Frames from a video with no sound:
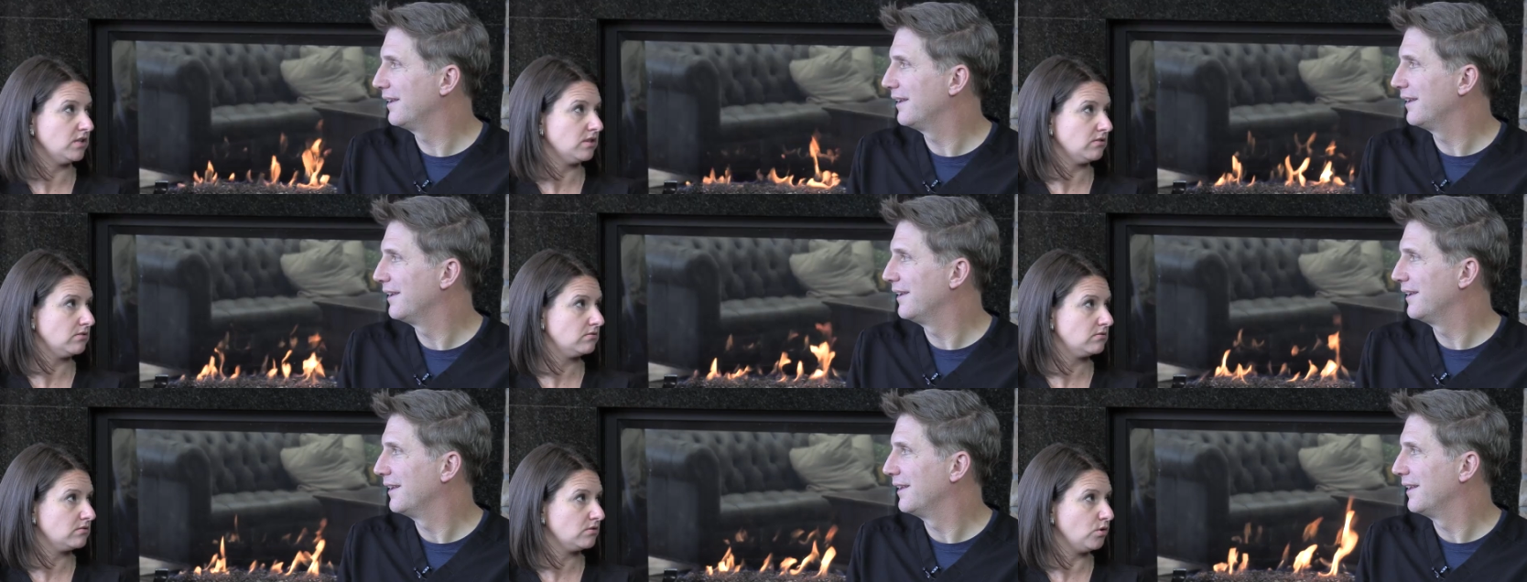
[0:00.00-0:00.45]
Speaker 1: with
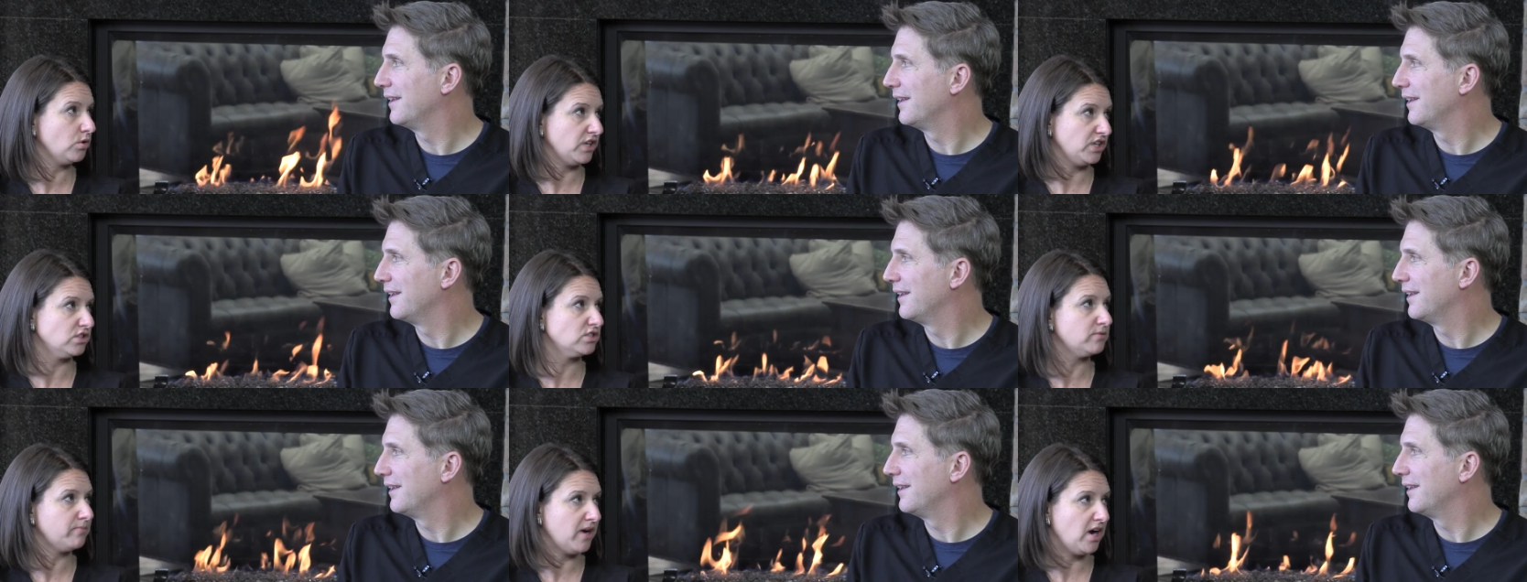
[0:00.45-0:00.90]

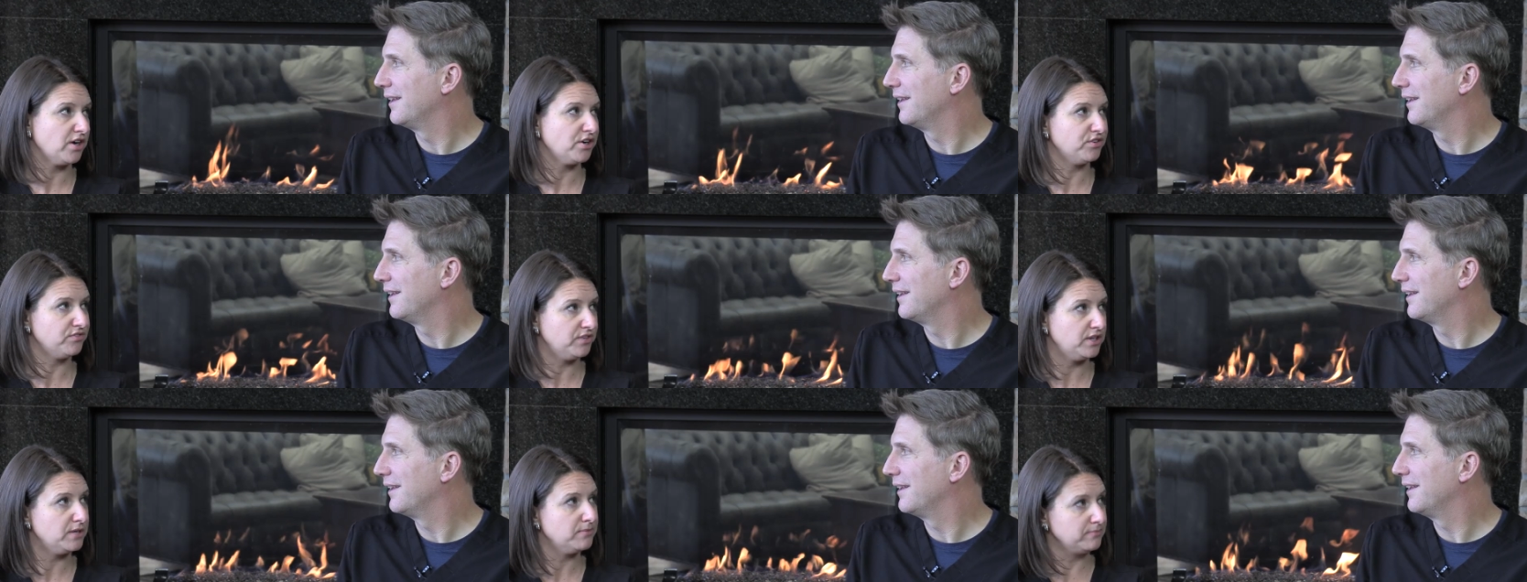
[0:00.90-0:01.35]
corneal
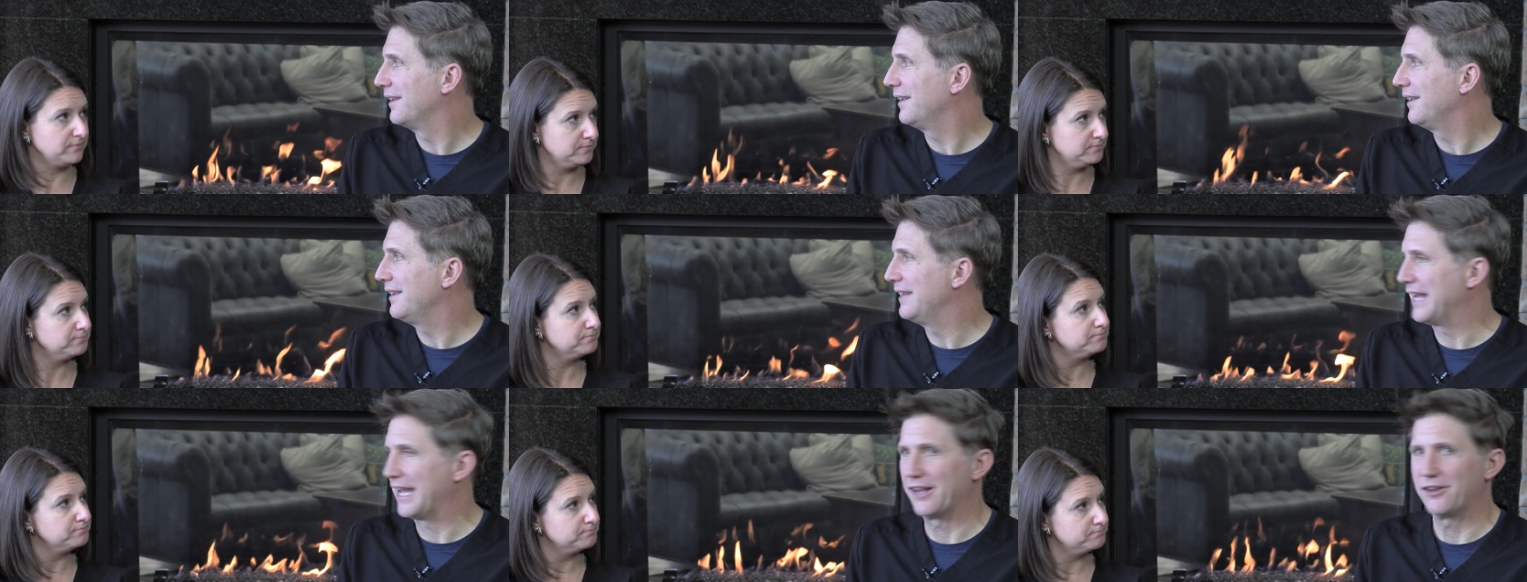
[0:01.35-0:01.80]
topography.
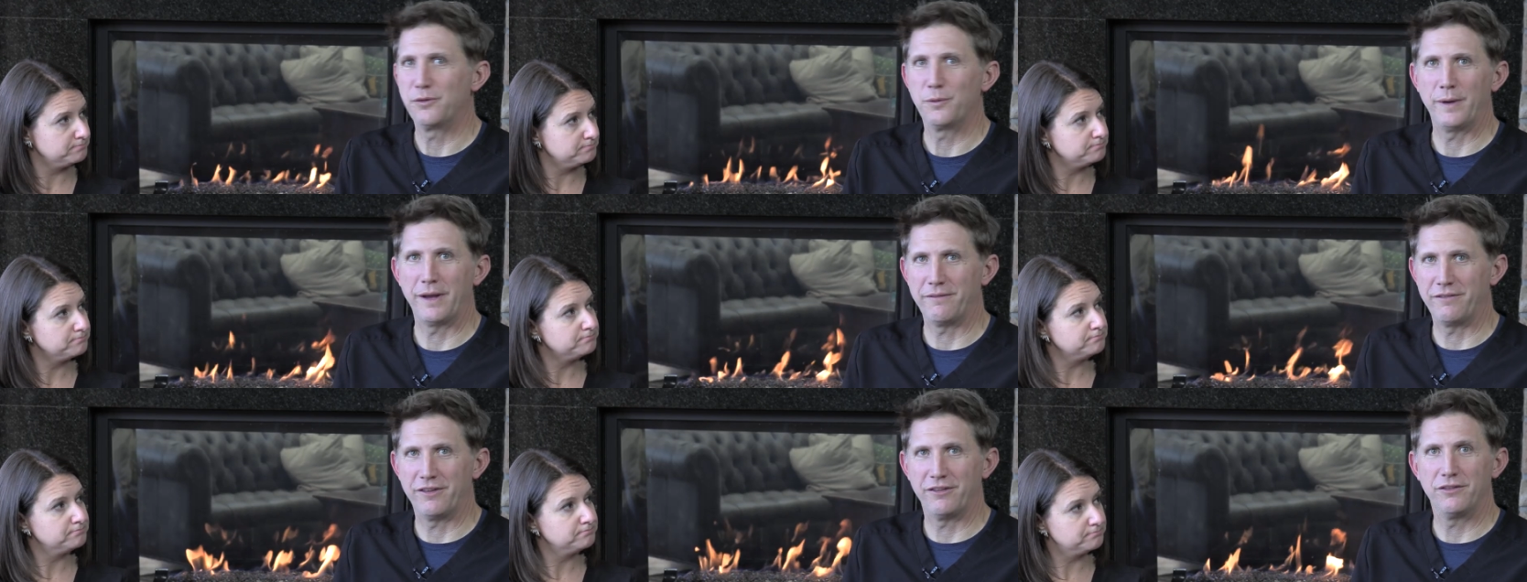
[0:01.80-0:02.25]
Speaker 2: Yes,
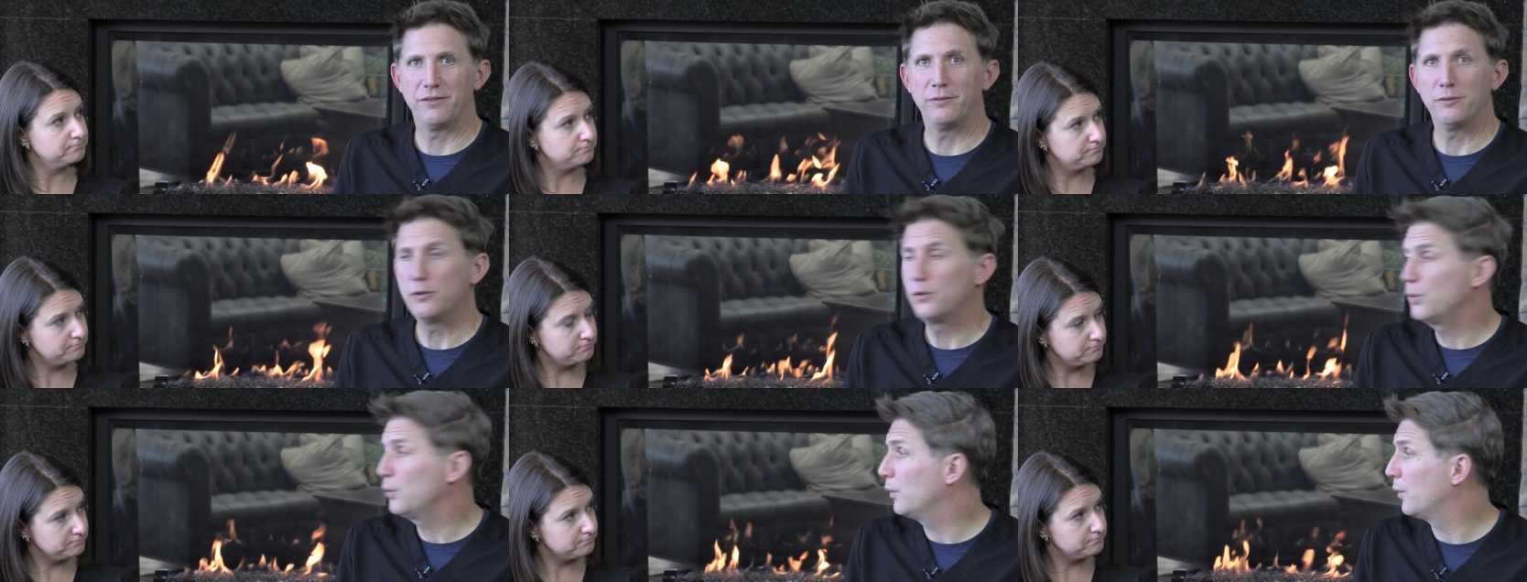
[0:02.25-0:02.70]
we have this
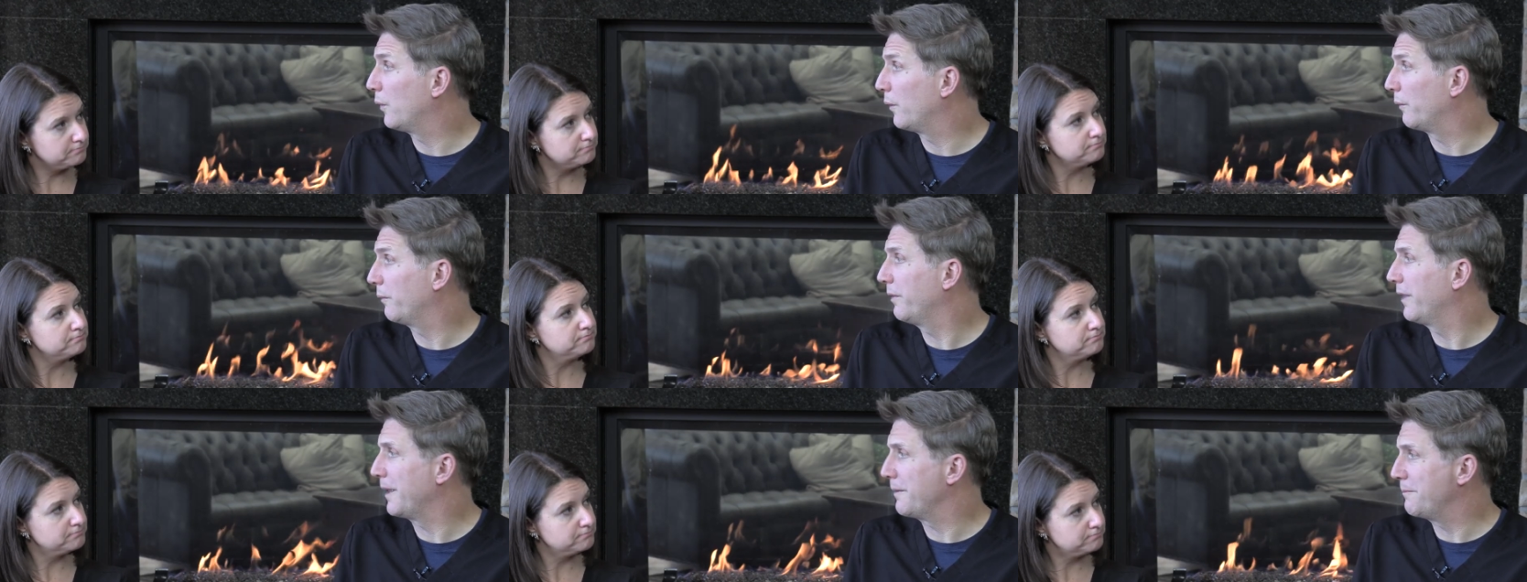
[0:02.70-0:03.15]

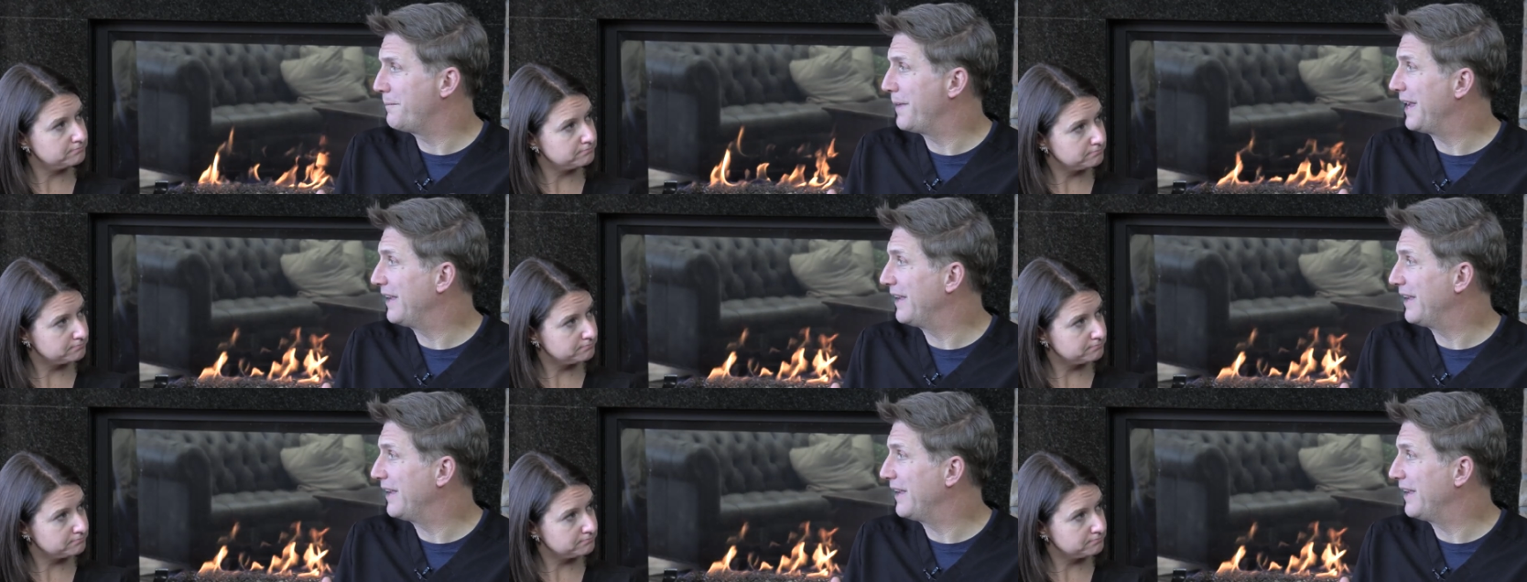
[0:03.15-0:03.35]
tool that